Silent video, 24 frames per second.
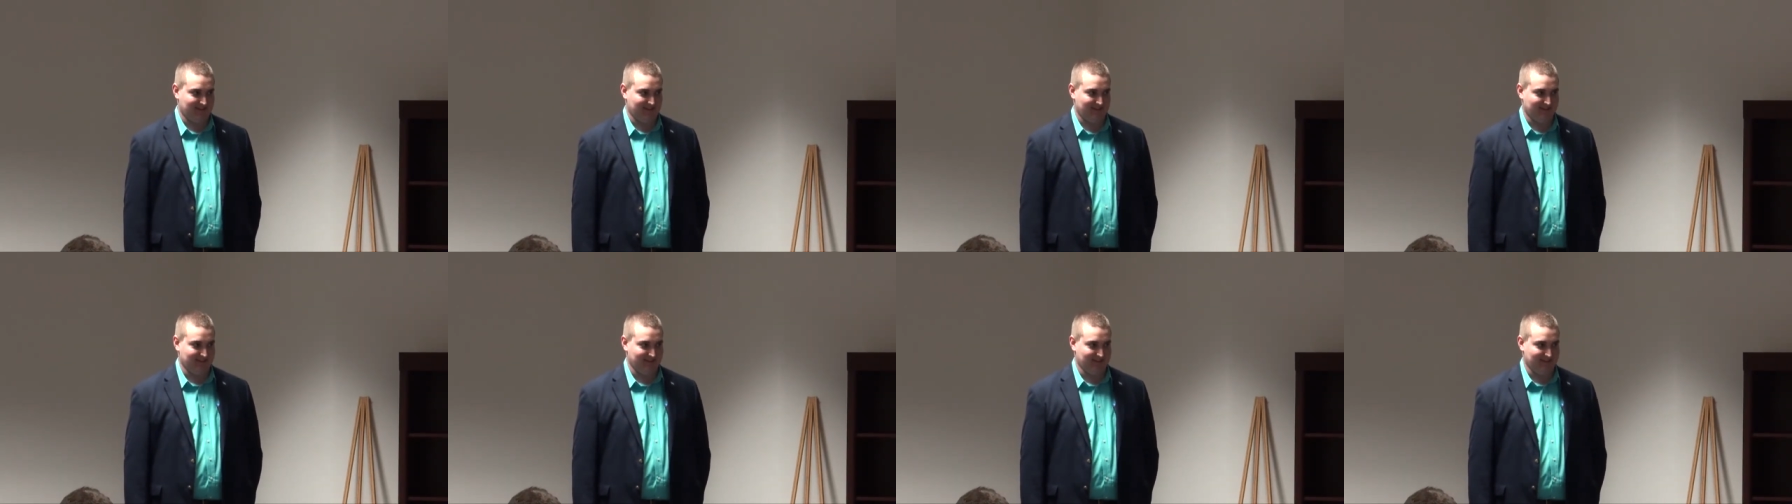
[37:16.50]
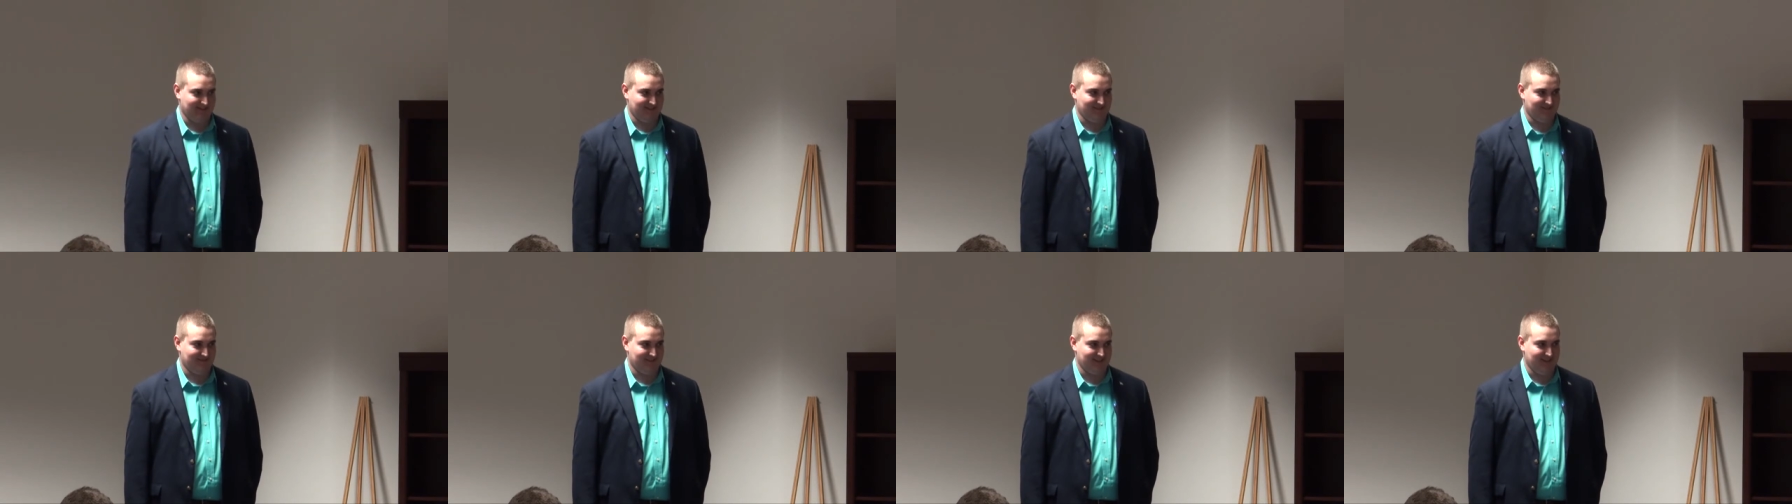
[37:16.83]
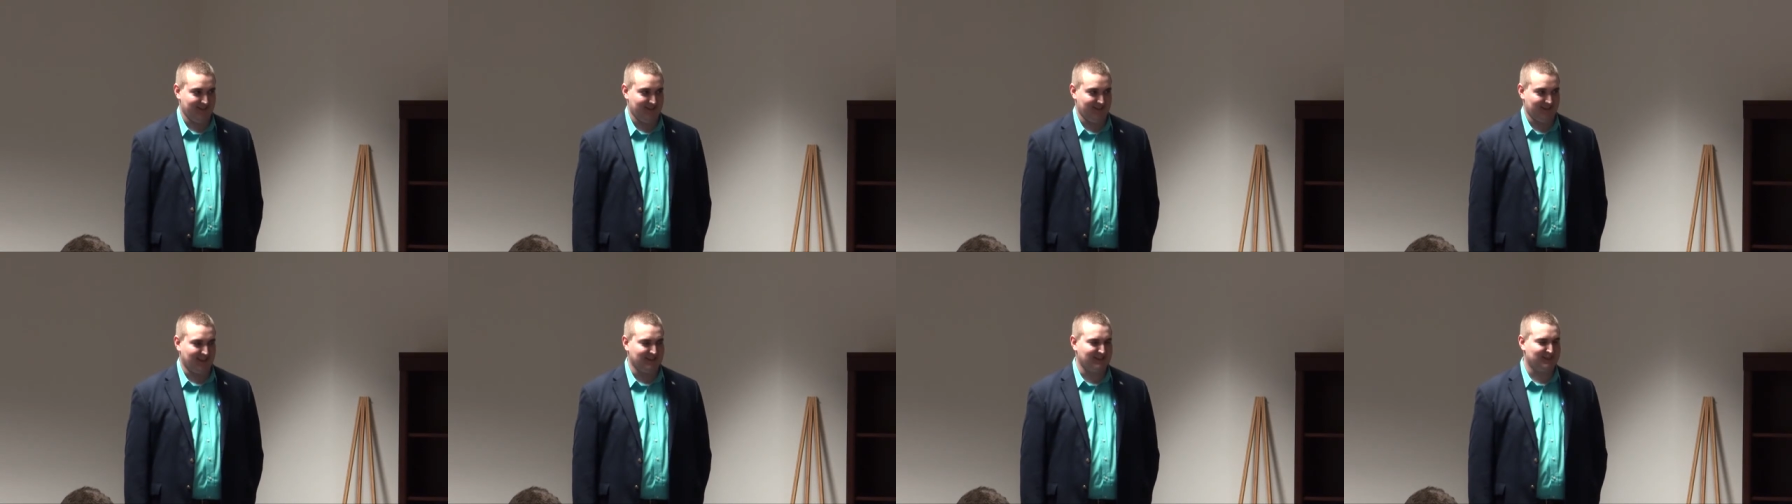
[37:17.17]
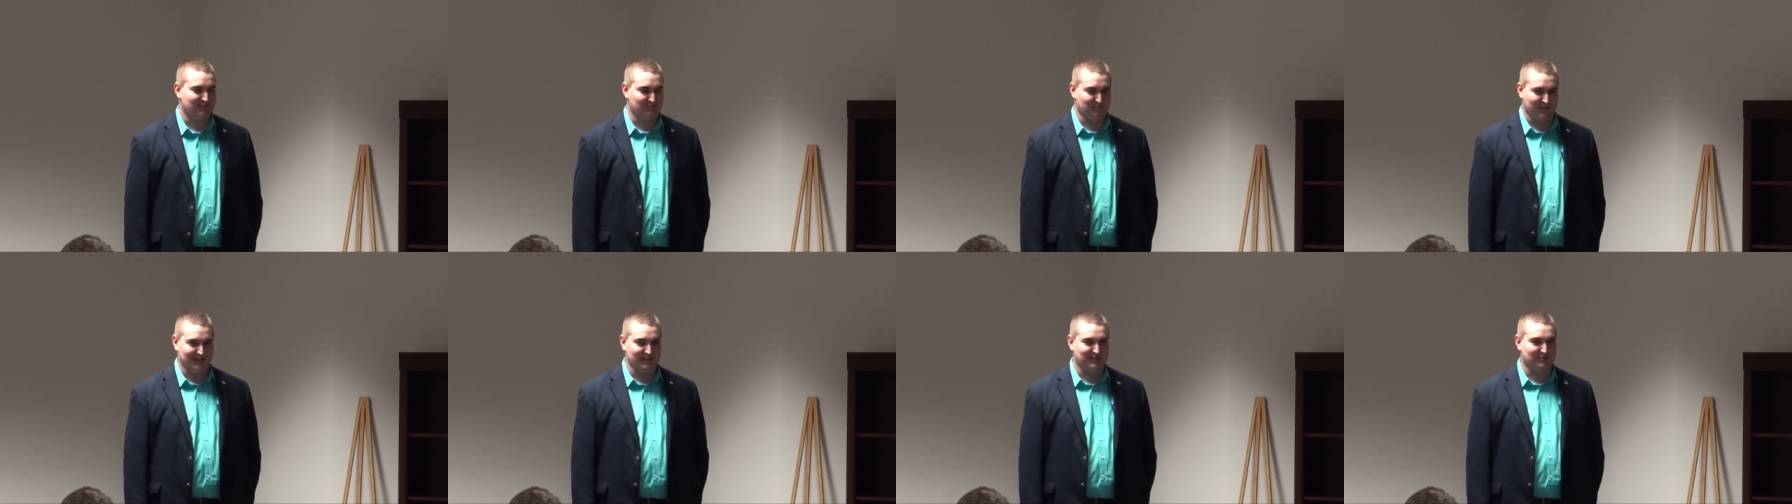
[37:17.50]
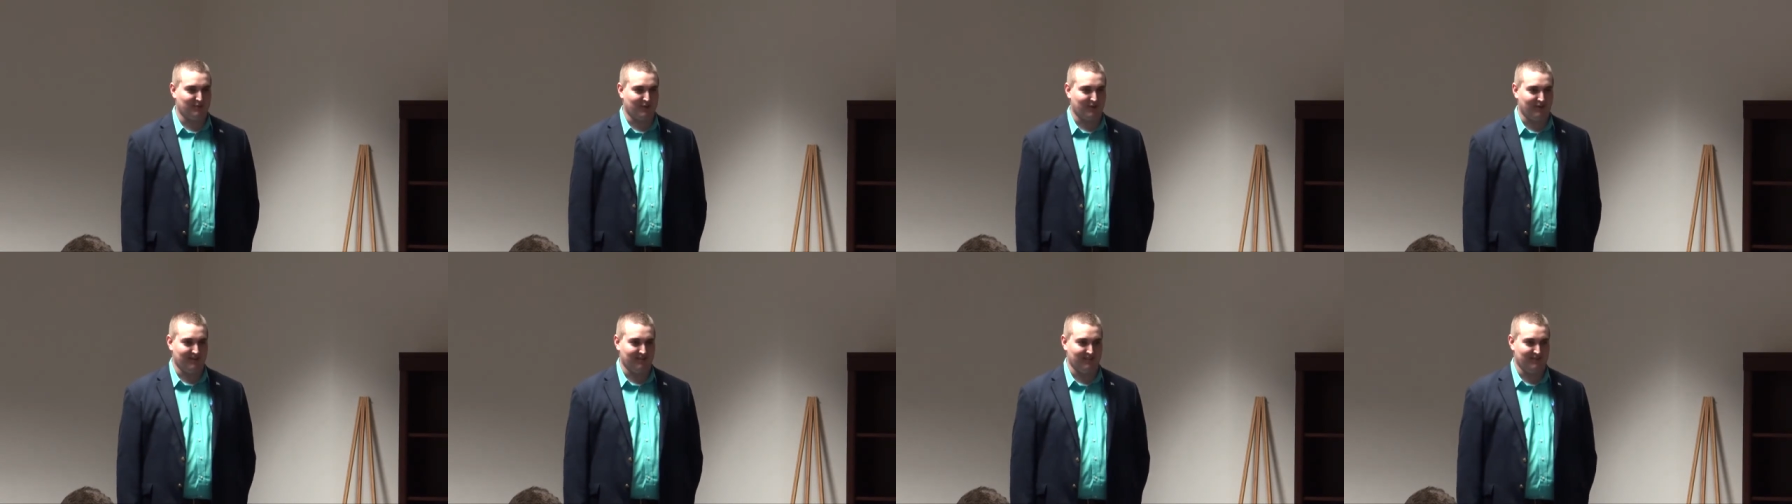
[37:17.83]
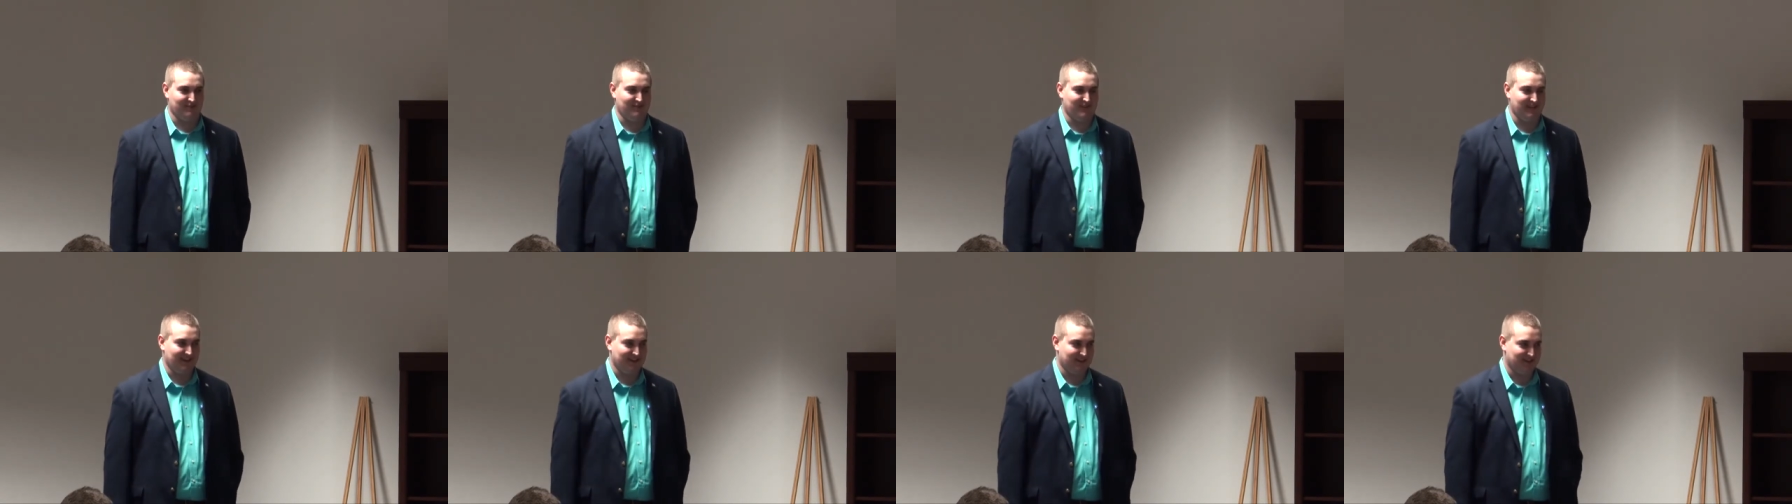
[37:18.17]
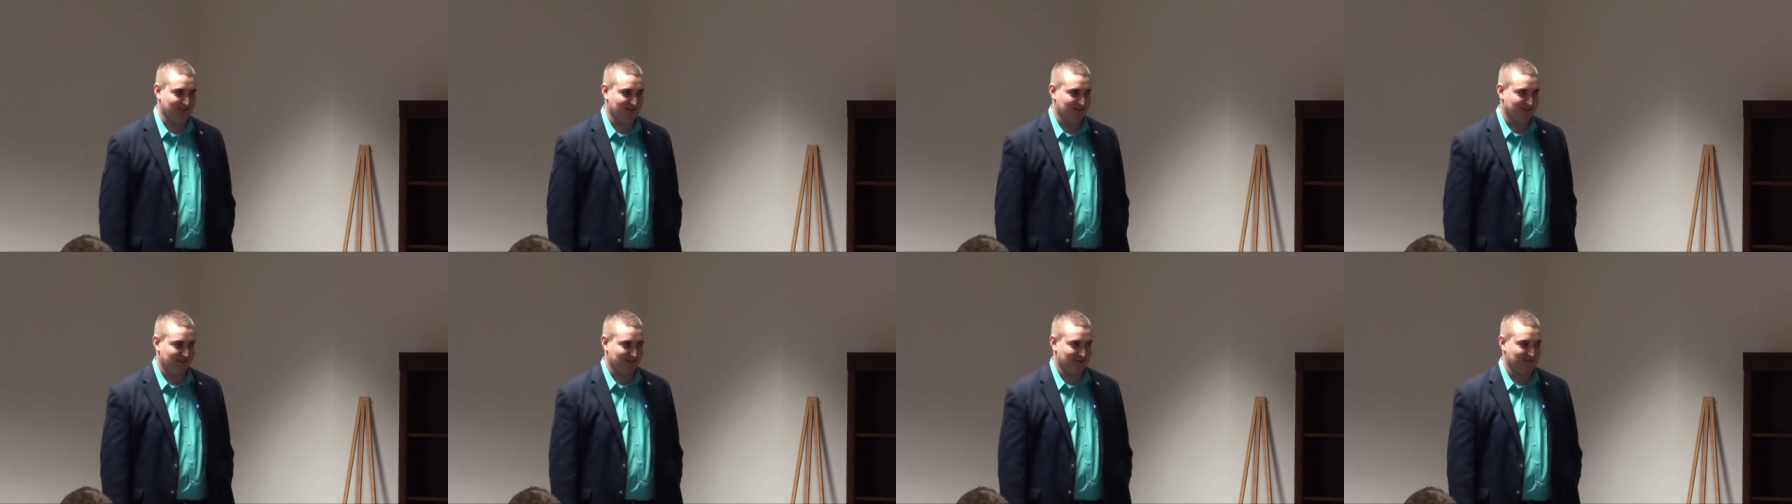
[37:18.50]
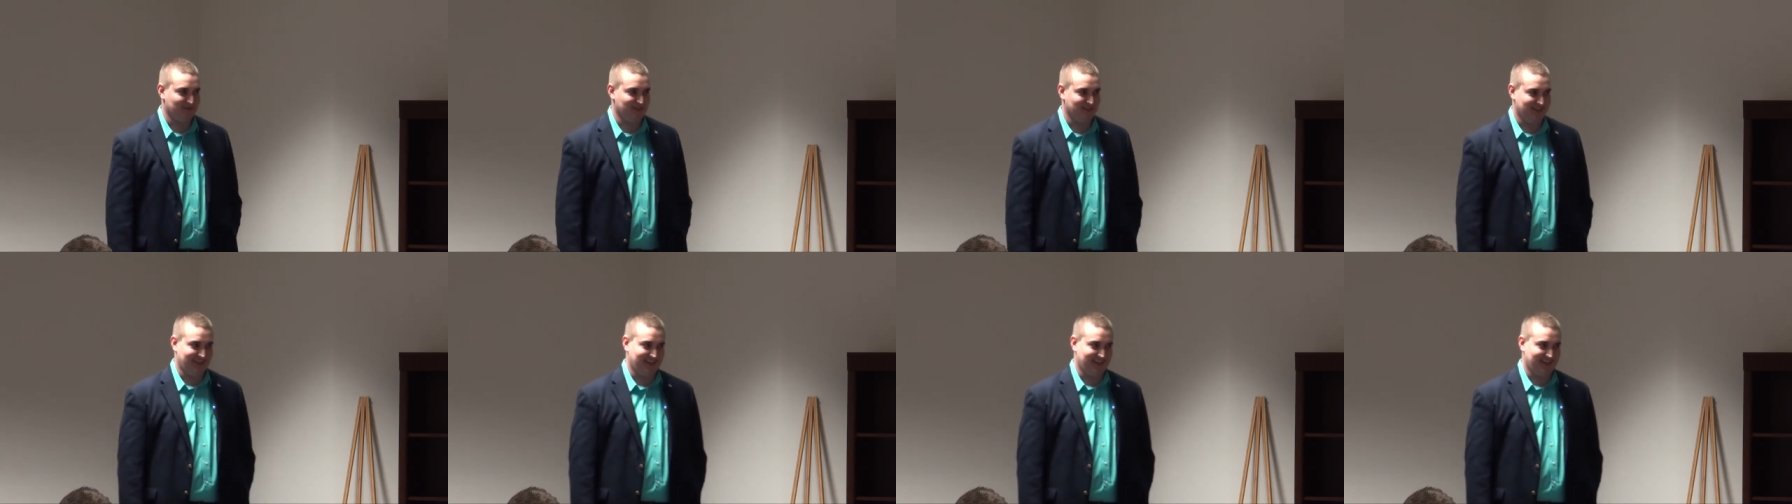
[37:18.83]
So that's the best part of the internship is